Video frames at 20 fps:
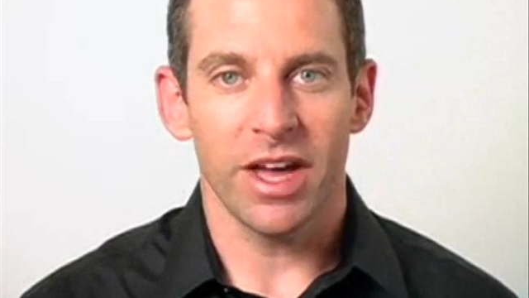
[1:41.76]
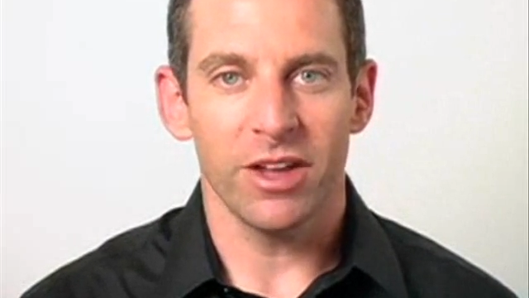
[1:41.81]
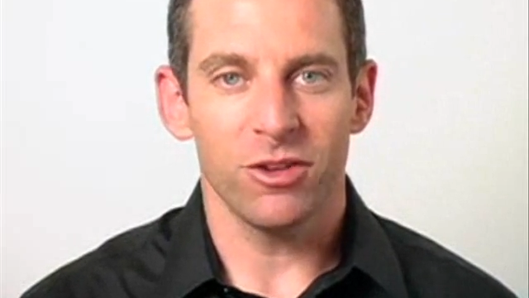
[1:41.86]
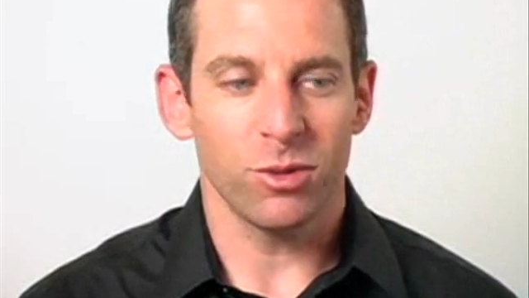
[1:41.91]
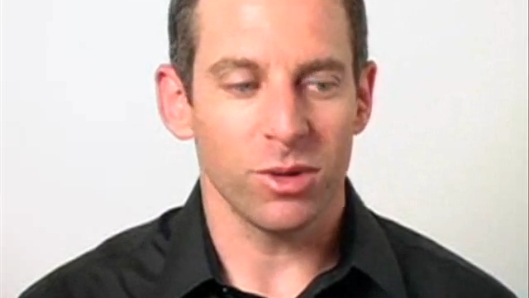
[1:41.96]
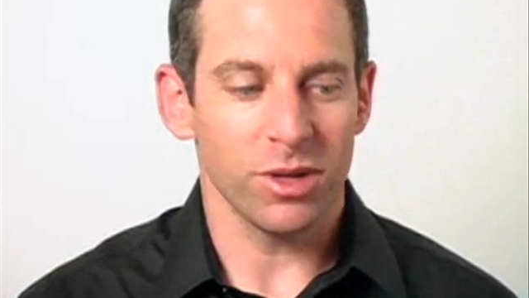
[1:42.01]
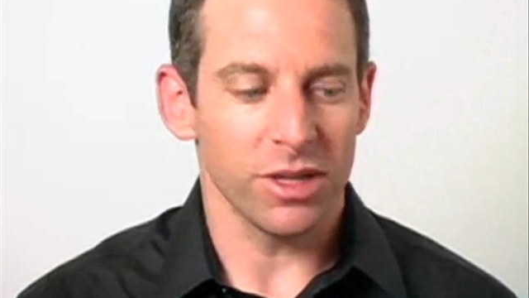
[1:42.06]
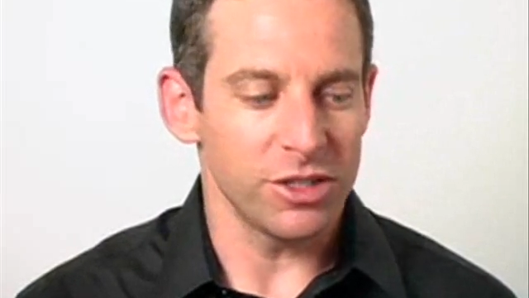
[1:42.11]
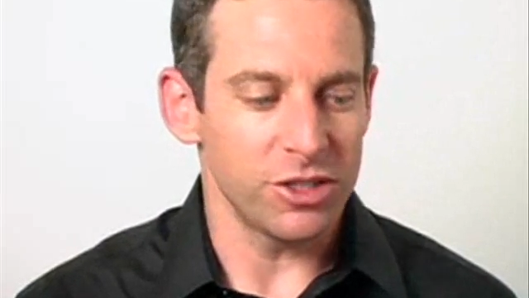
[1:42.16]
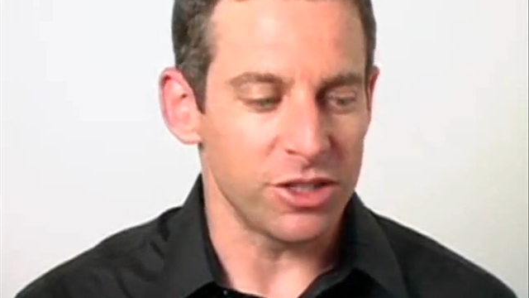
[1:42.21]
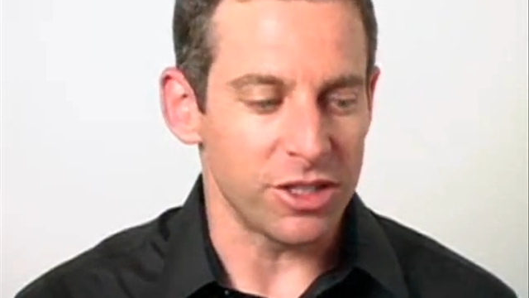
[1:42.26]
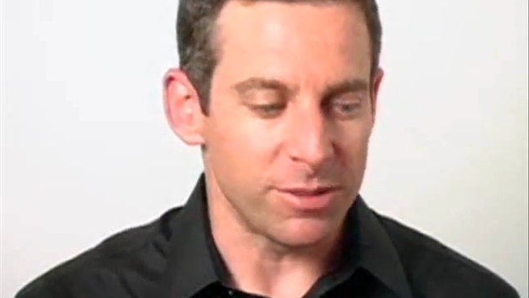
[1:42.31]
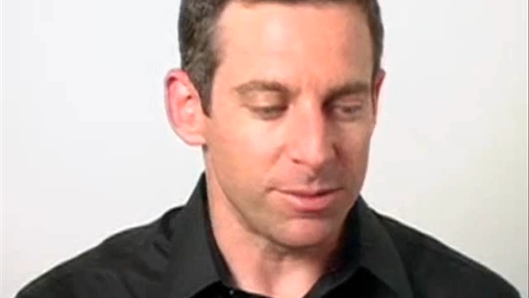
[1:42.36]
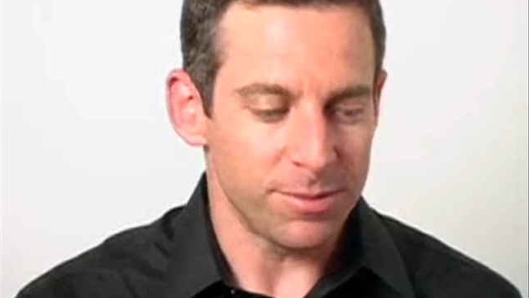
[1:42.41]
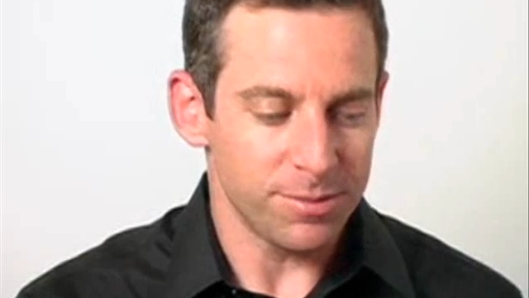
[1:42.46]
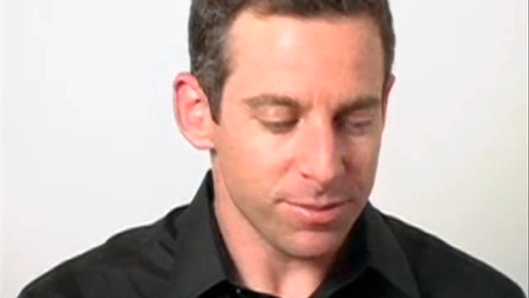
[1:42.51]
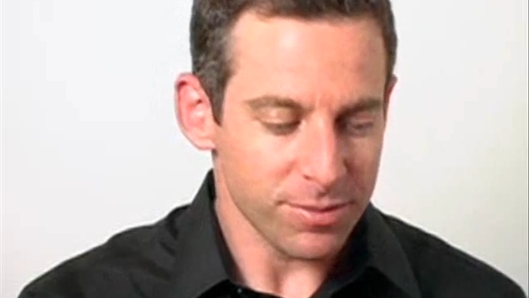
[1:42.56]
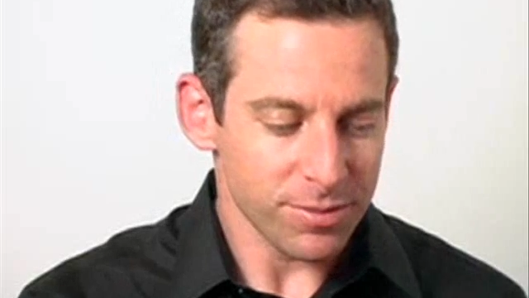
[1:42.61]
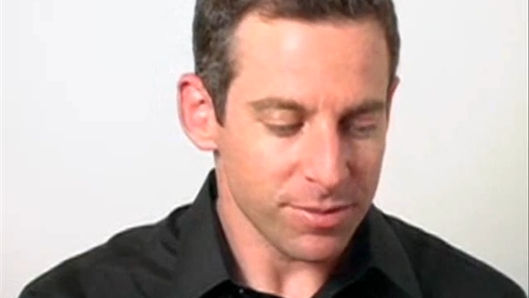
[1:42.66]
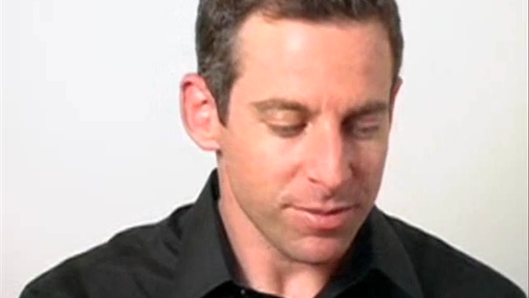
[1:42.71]
That's
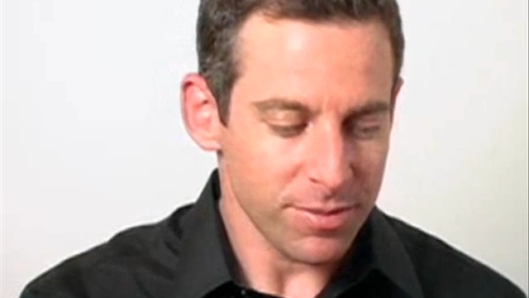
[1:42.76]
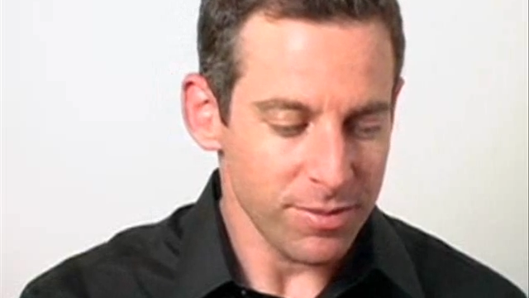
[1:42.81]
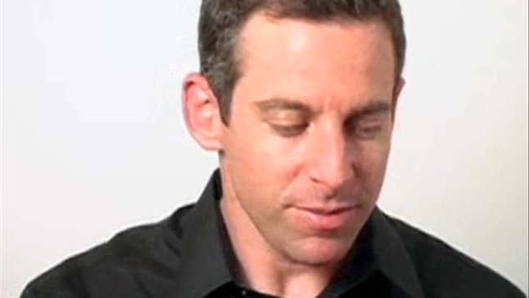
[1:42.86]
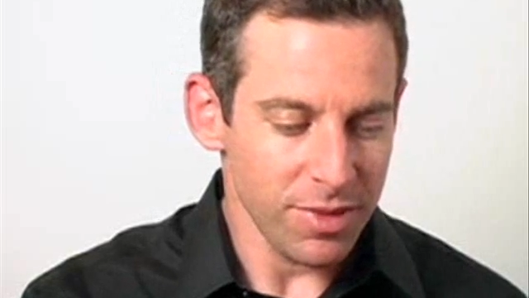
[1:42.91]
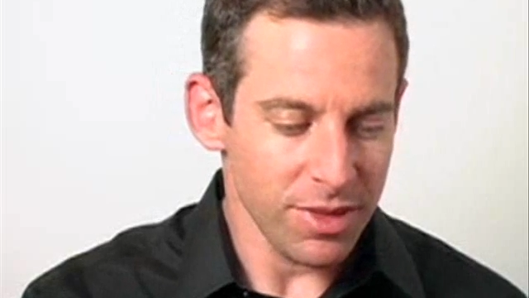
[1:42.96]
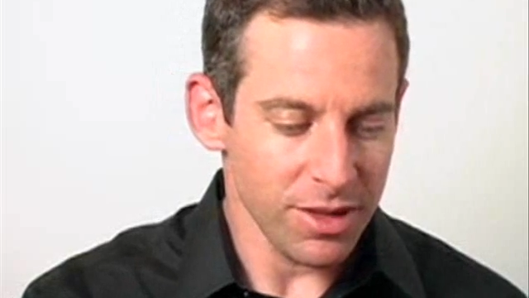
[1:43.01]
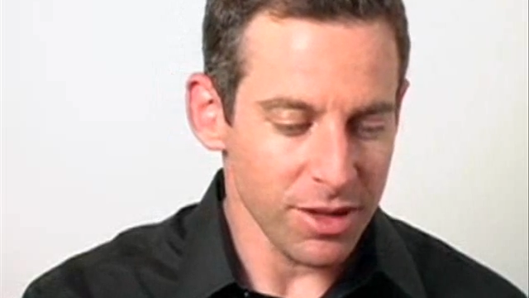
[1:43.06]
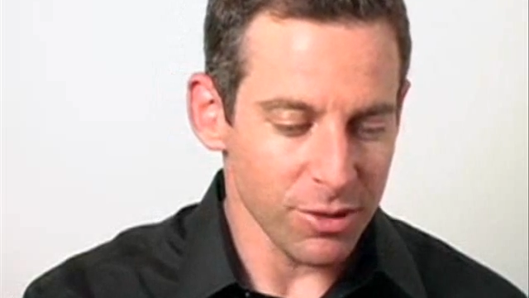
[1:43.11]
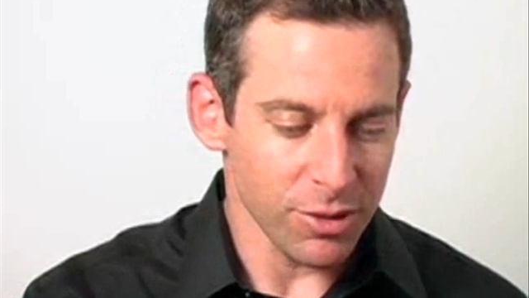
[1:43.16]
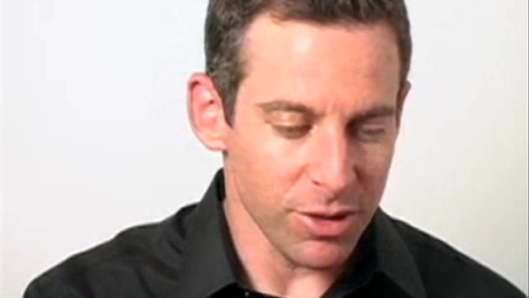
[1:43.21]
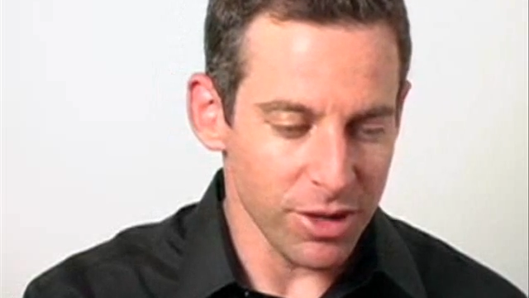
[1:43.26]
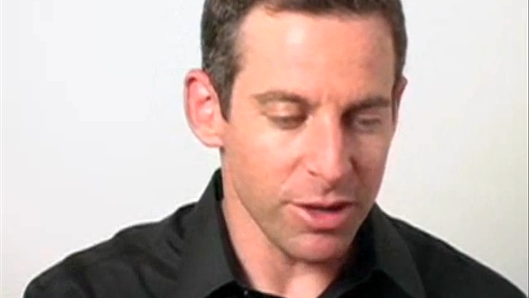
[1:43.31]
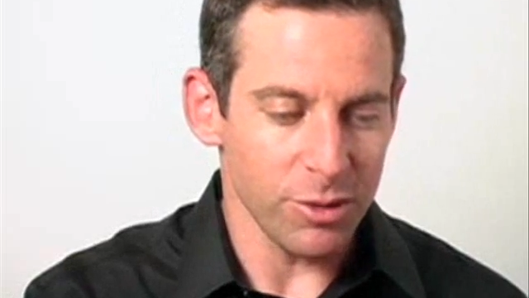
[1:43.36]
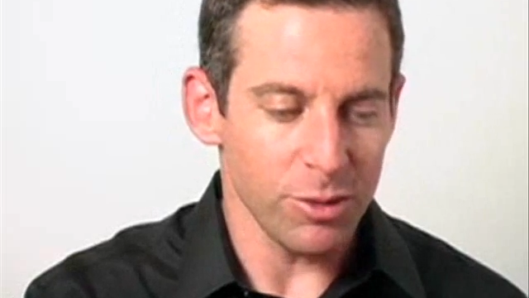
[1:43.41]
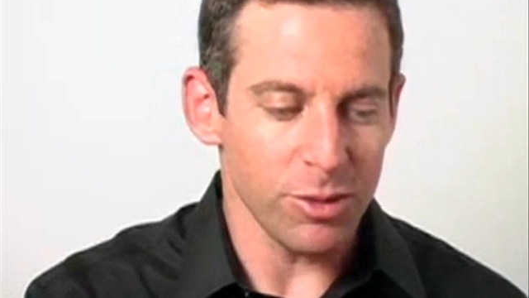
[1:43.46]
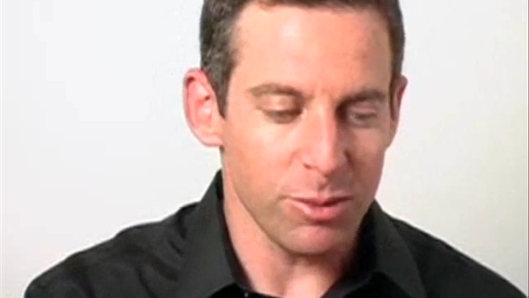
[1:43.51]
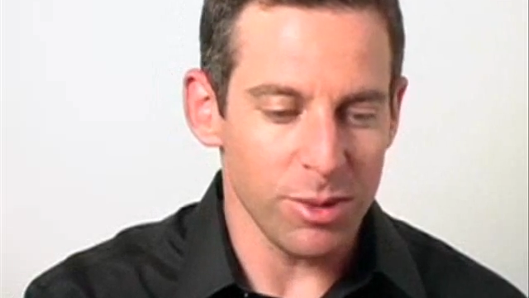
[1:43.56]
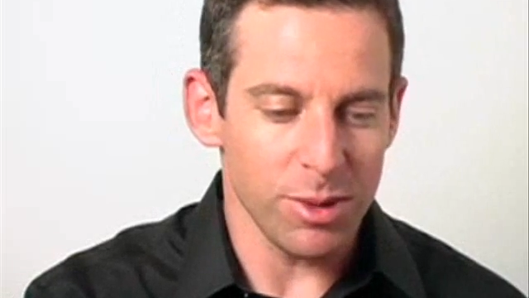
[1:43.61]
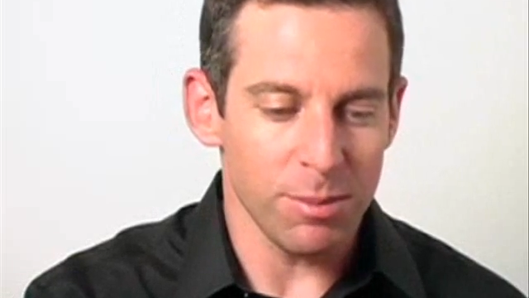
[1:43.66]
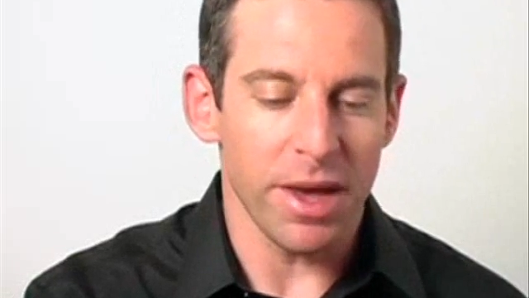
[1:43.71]
religion.
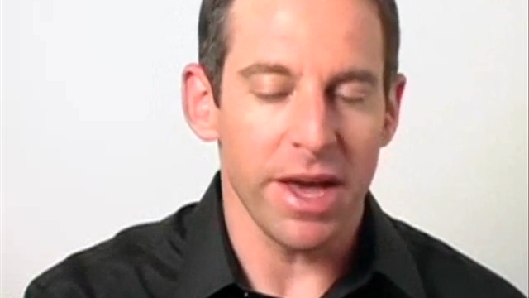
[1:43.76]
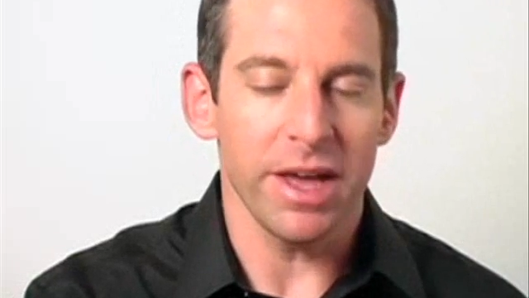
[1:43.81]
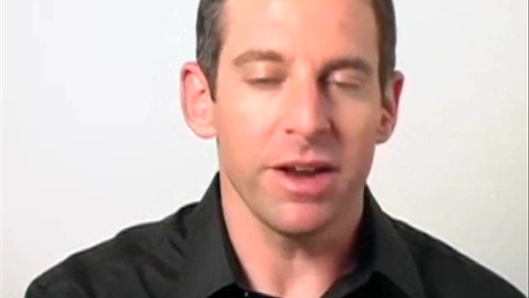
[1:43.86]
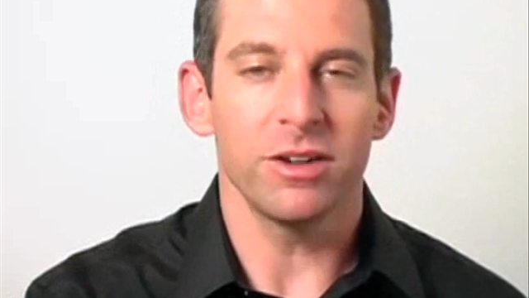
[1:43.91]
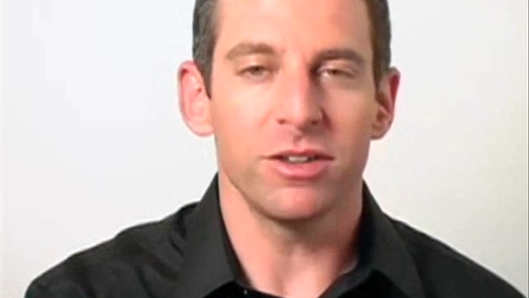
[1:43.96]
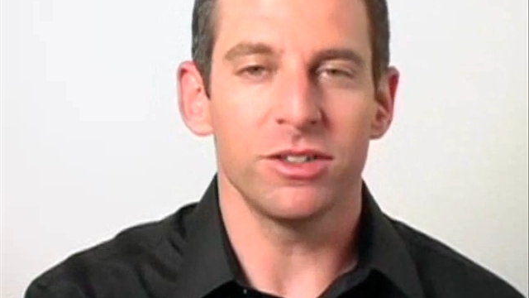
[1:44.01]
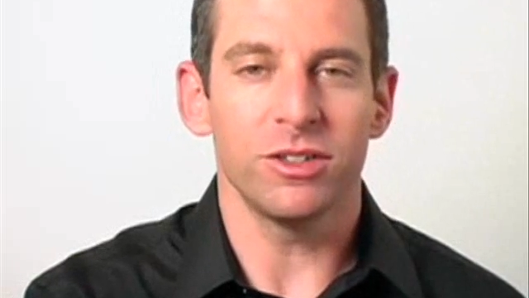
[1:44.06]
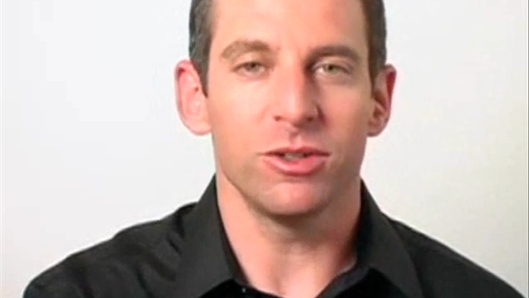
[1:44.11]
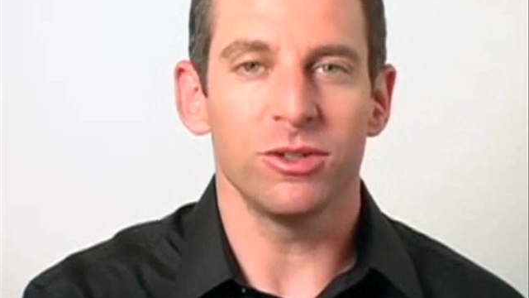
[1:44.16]
It would be better